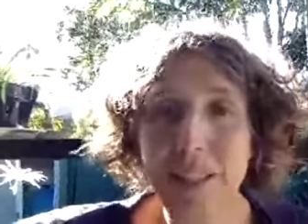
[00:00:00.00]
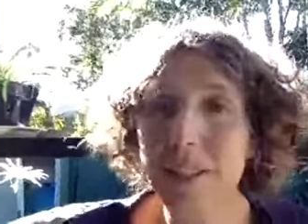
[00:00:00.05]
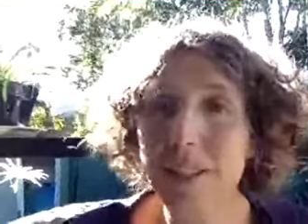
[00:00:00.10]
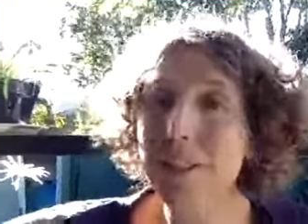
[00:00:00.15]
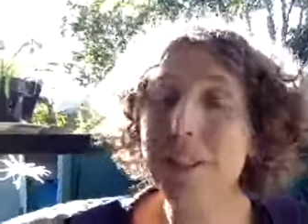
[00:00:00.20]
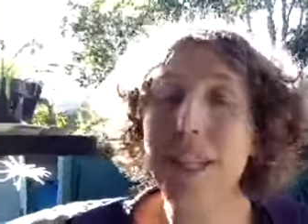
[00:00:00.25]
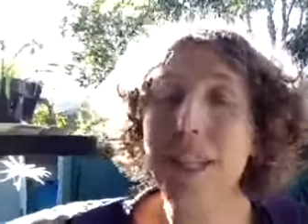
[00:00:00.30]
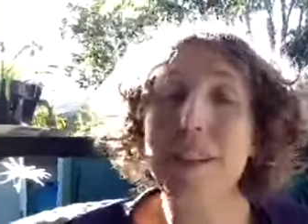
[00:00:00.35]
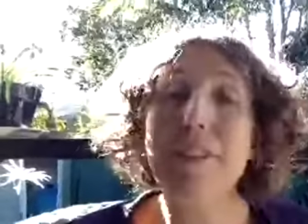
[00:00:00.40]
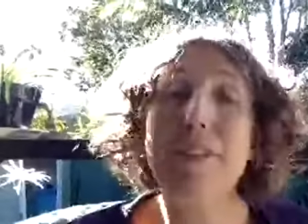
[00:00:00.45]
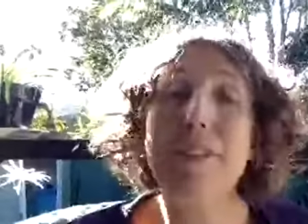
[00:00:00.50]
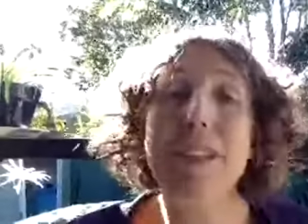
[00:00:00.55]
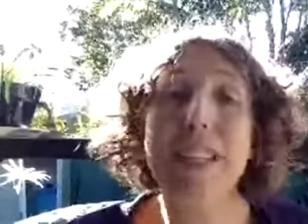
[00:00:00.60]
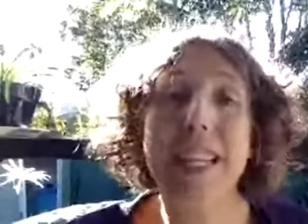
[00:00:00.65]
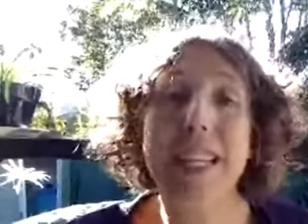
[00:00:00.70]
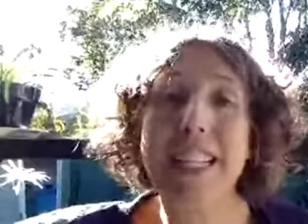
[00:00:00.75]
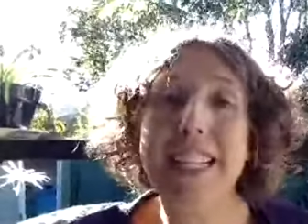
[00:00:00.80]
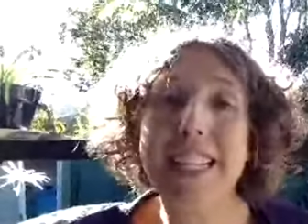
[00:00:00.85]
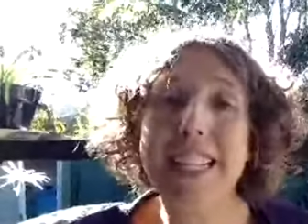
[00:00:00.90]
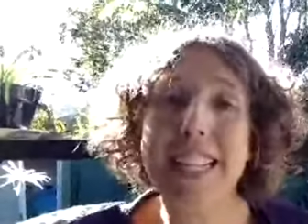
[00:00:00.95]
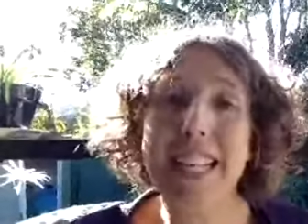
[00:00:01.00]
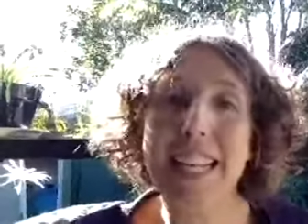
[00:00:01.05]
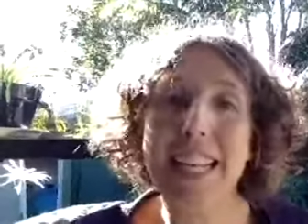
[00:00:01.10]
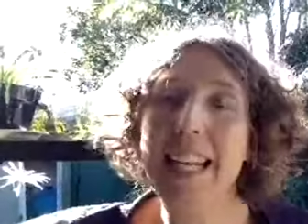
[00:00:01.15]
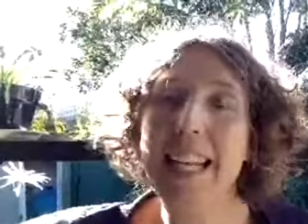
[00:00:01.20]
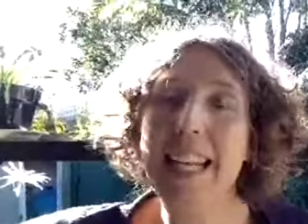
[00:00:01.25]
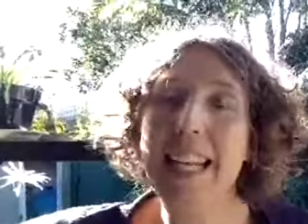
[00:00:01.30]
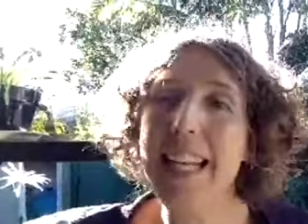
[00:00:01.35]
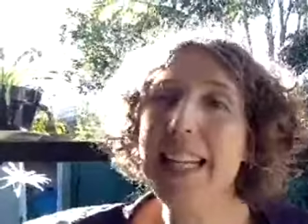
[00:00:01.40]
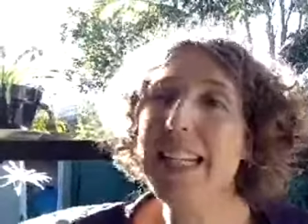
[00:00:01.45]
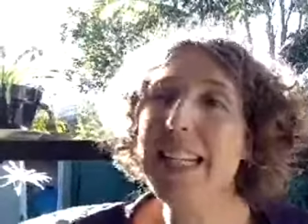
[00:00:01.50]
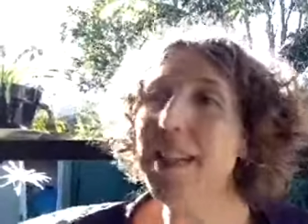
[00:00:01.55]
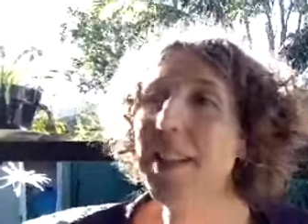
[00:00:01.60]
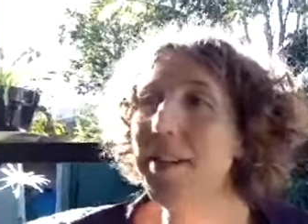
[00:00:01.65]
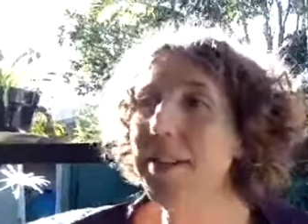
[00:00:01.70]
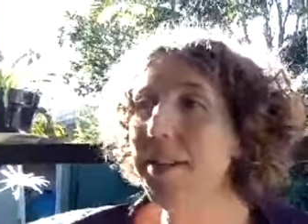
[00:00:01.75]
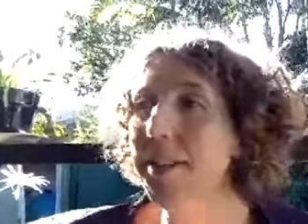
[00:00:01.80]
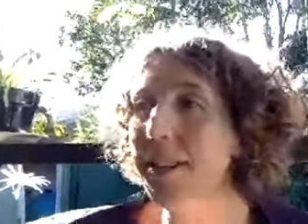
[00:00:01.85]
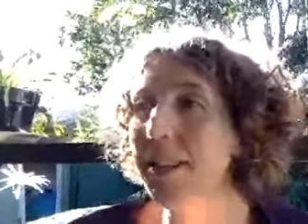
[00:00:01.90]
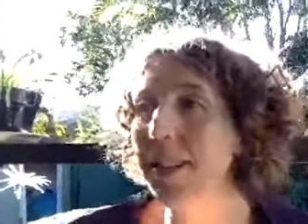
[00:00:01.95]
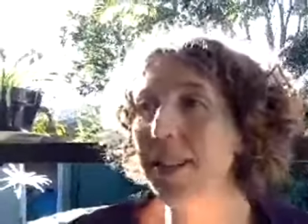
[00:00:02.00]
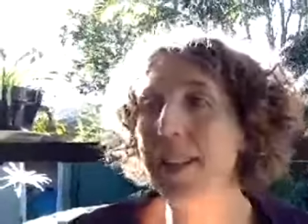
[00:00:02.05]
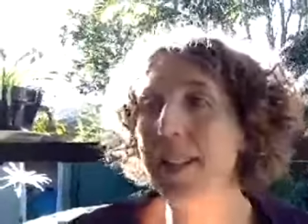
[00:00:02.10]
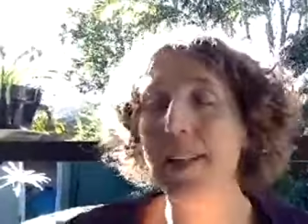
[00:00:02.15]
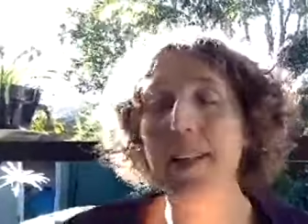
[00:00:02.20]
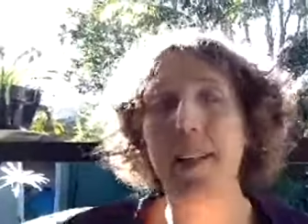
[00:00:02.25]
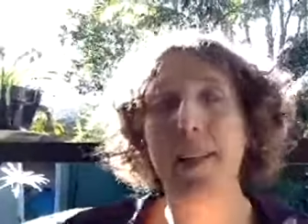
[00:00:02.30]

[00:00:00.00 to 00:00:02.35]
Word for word: Whatever it is, like needs are those